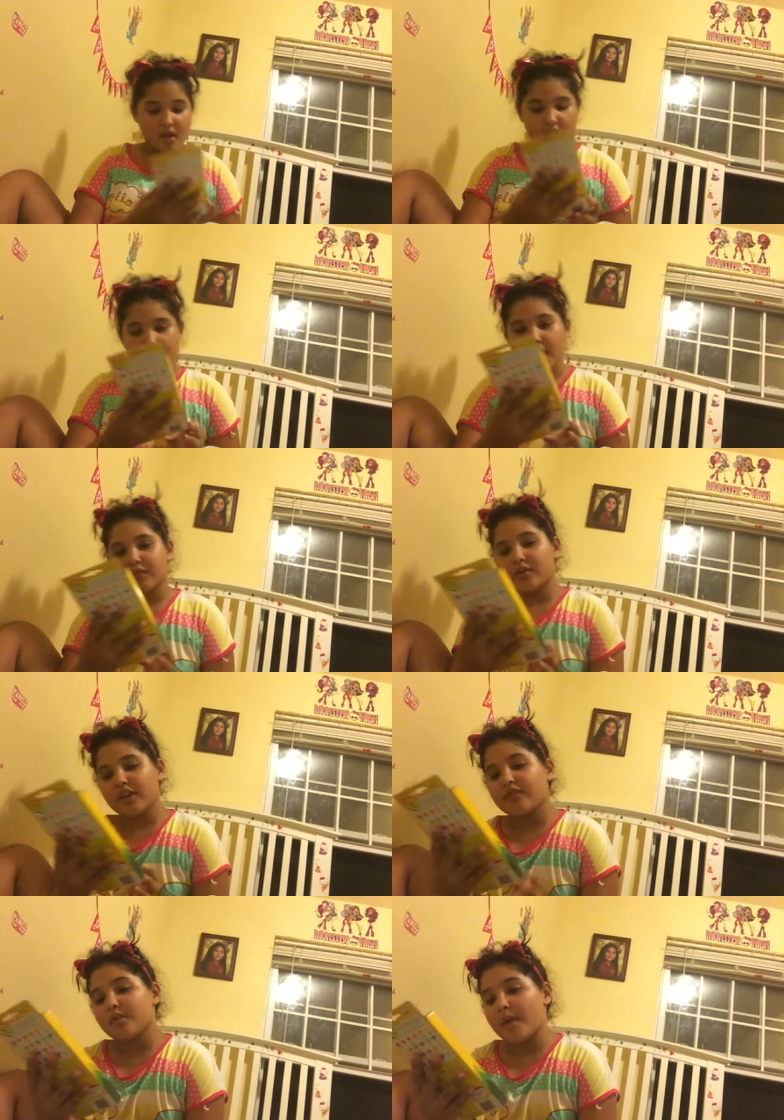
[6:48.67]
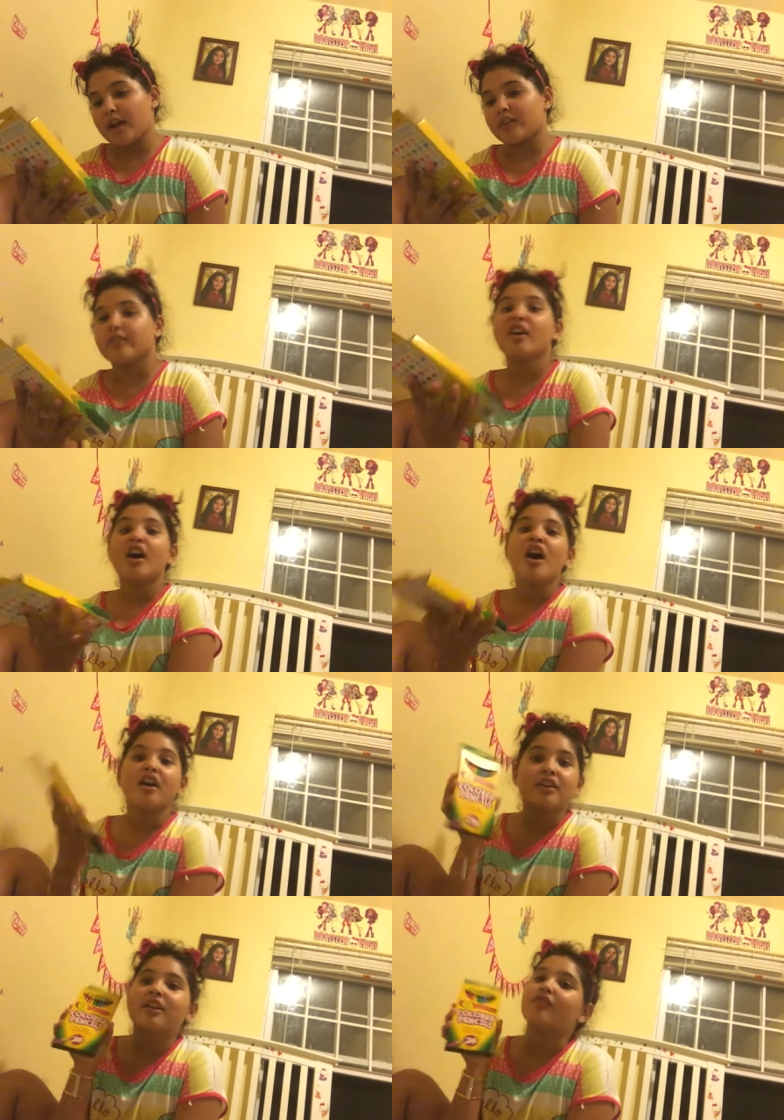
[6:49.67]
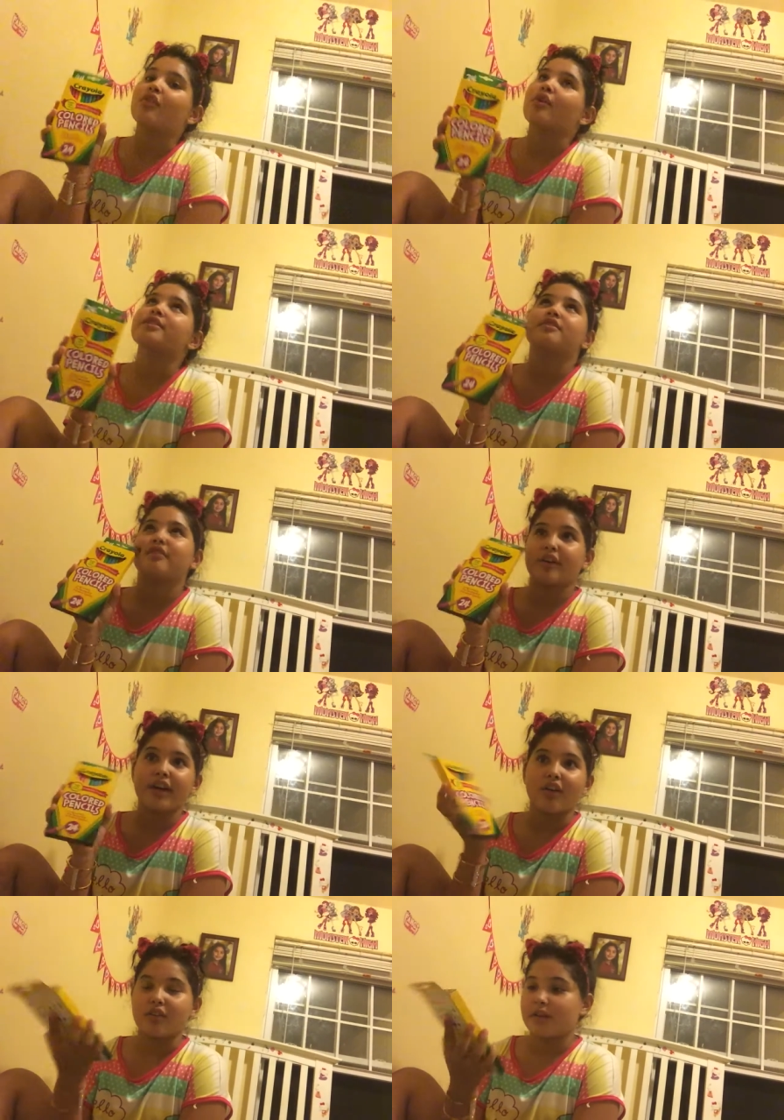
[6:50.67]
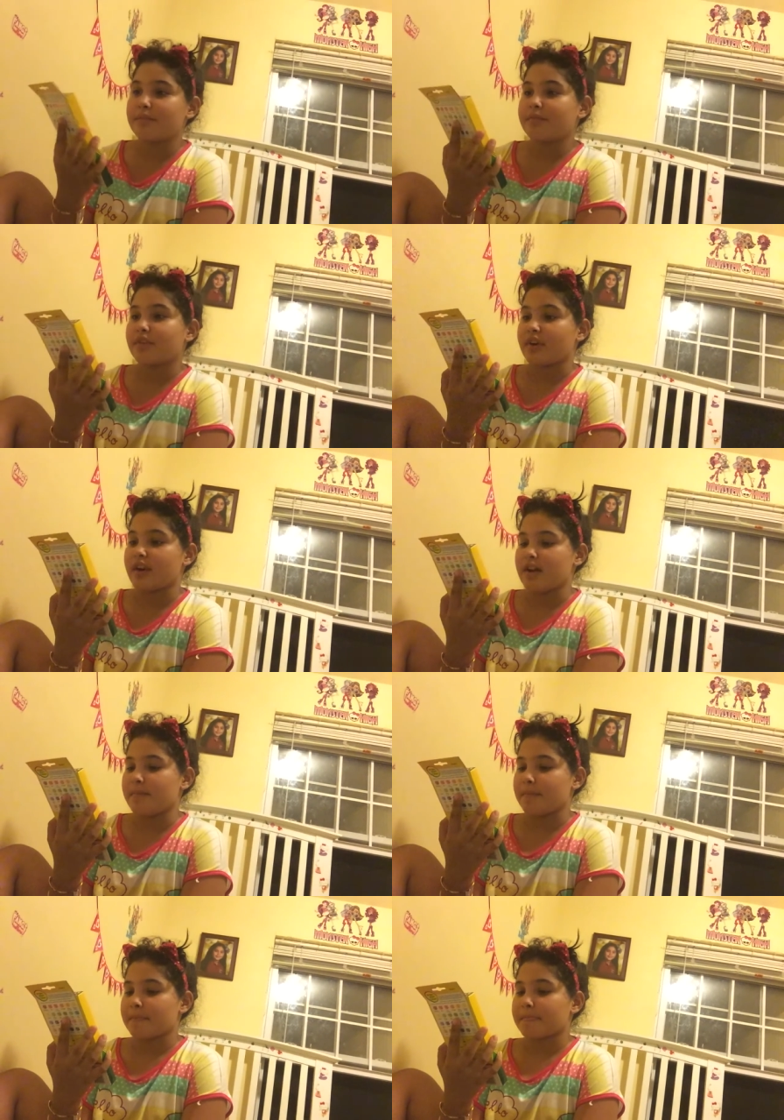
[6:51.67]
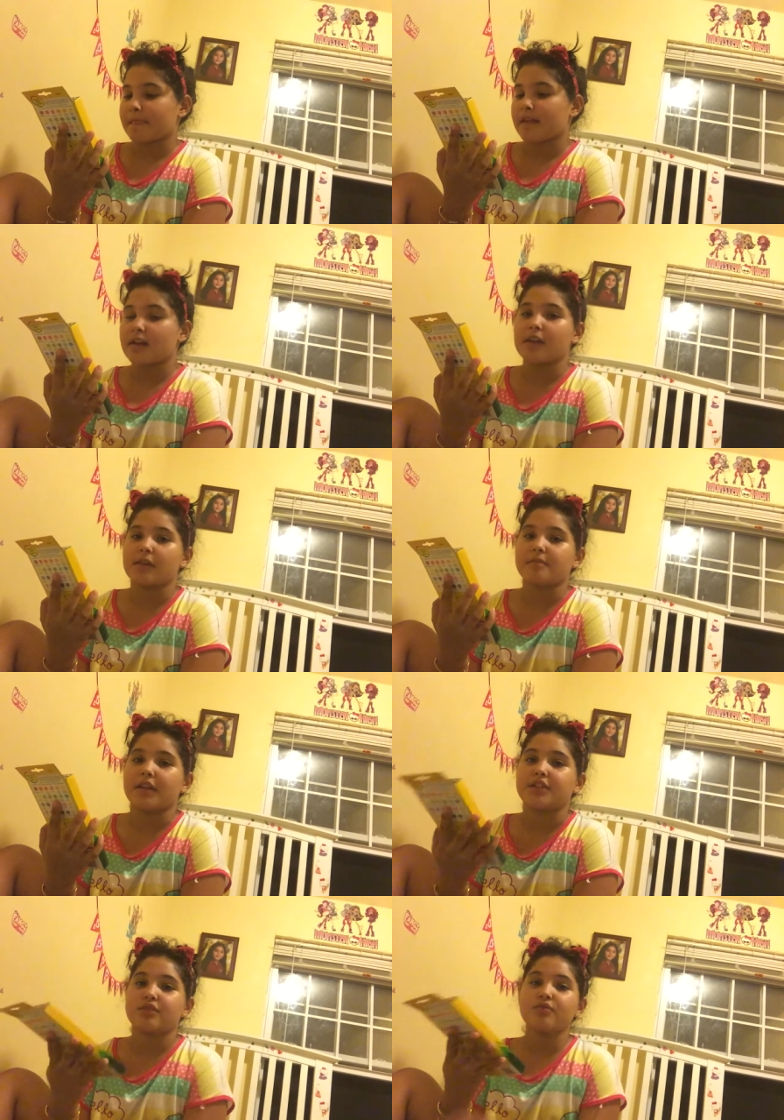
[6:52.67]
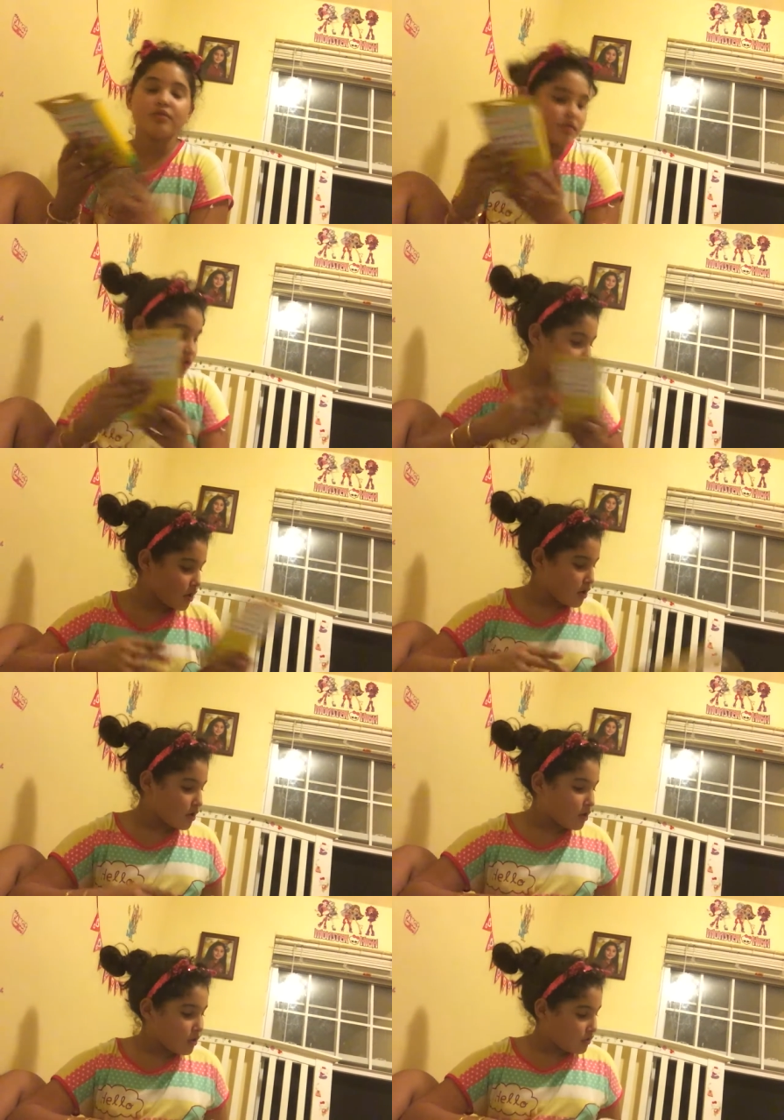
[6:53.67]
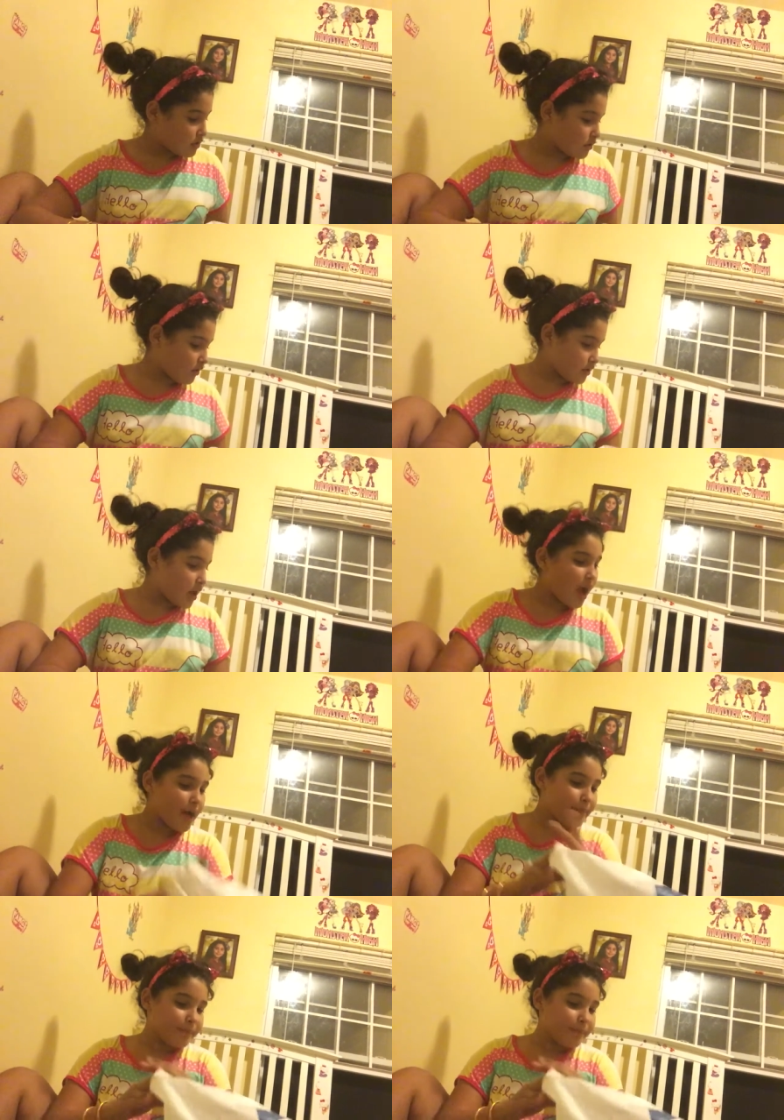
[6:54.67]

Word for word: I got a 24 pack of, of course, Crayola crayon colored pencils. So yeah.